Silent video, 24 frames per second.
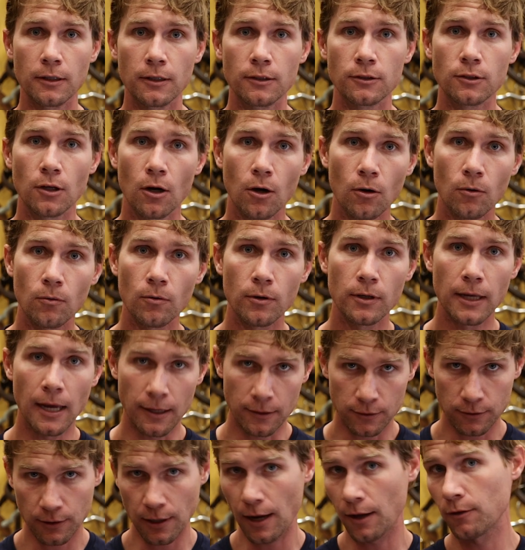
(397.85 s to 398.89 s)
So
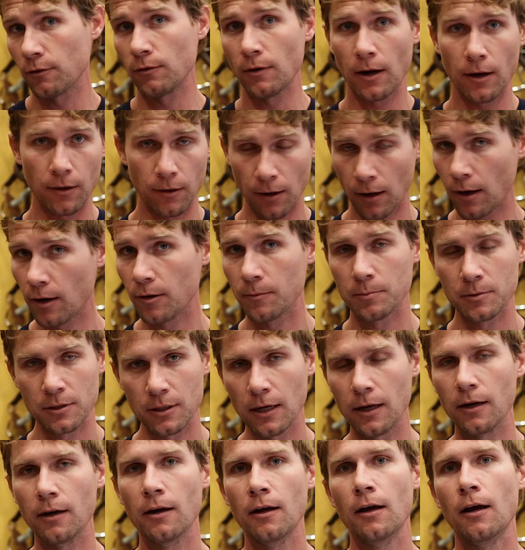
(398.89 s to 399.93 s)
yes, Catherine,
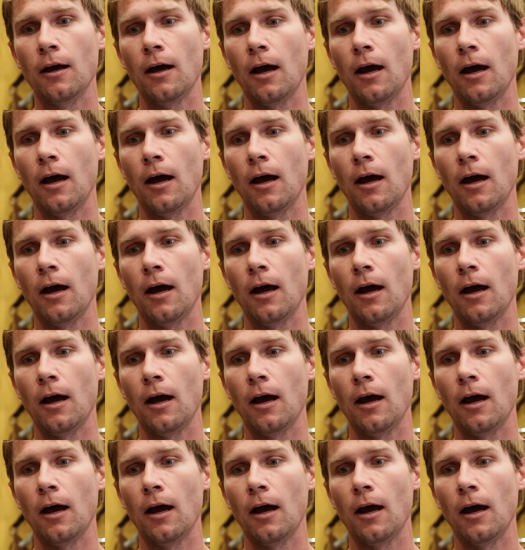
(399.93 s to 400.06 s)
100%,